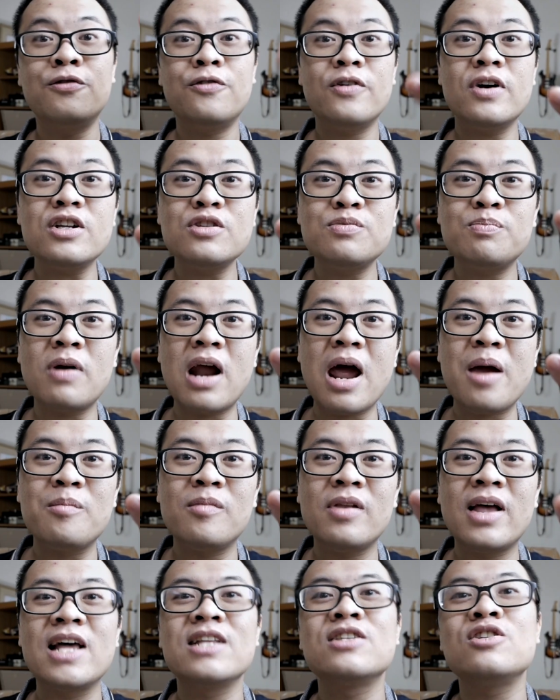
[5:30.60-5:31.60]
The first
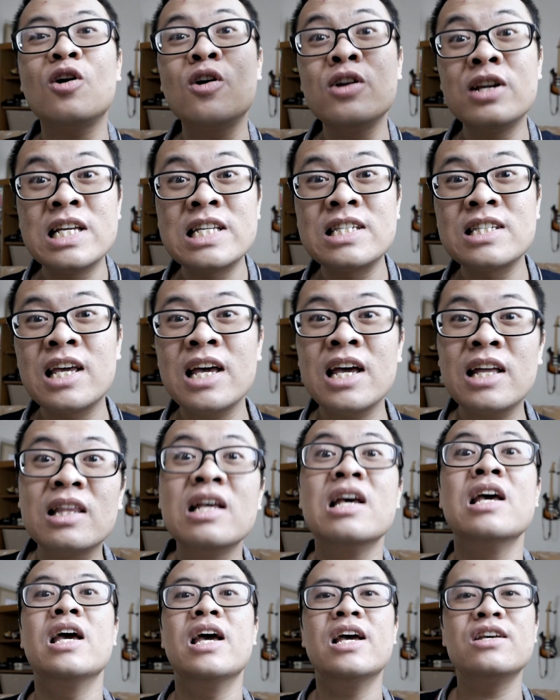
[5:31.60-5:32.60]
prime lens on this
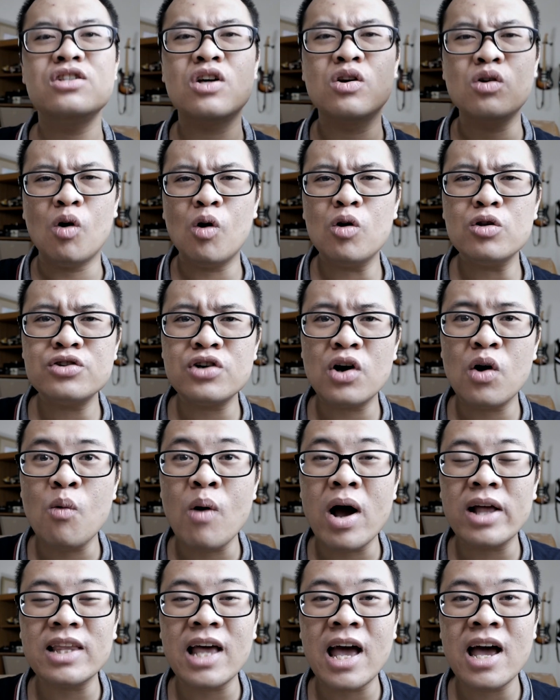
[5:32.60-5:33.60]
kit is an
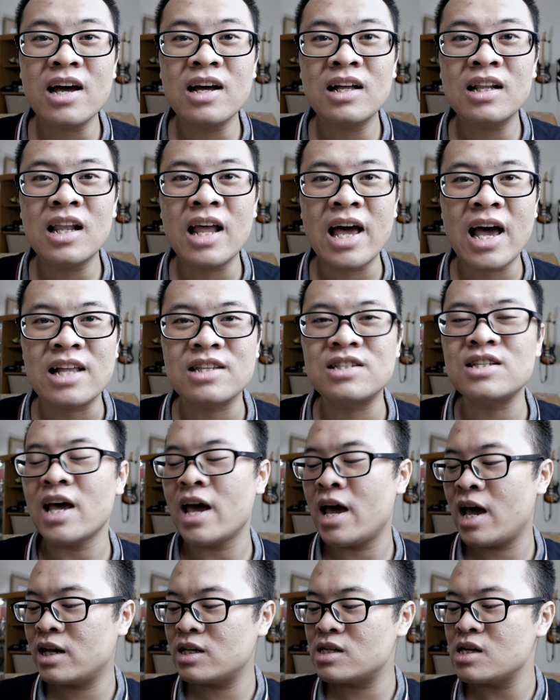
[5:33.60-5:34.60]
ultra-wide angle lens,
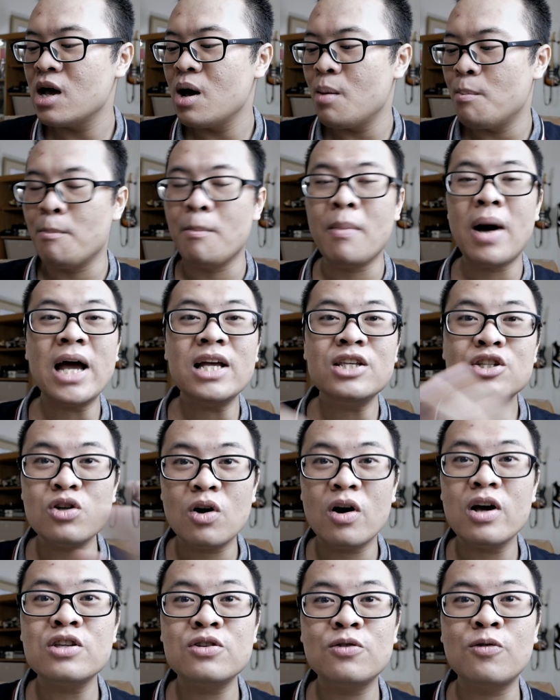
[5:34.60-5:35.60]
and my
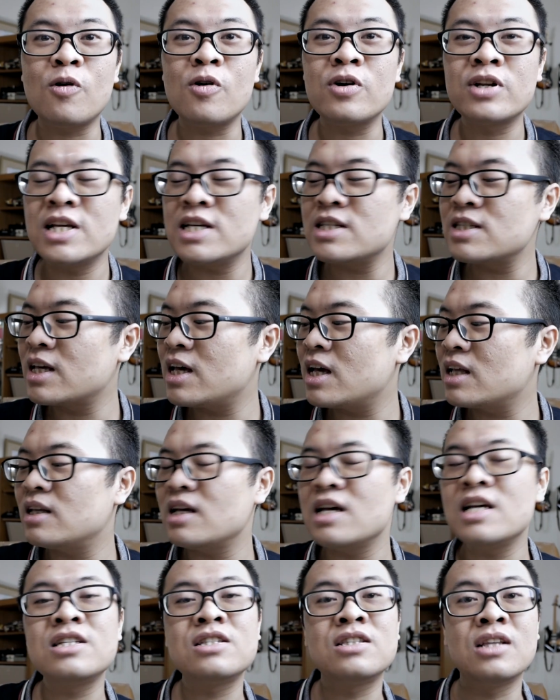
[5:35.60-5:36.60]
choice for this
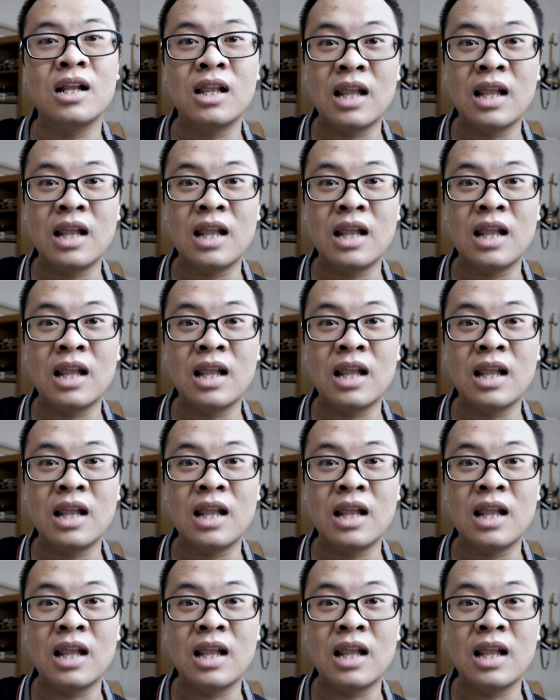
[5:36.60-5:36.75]
kit is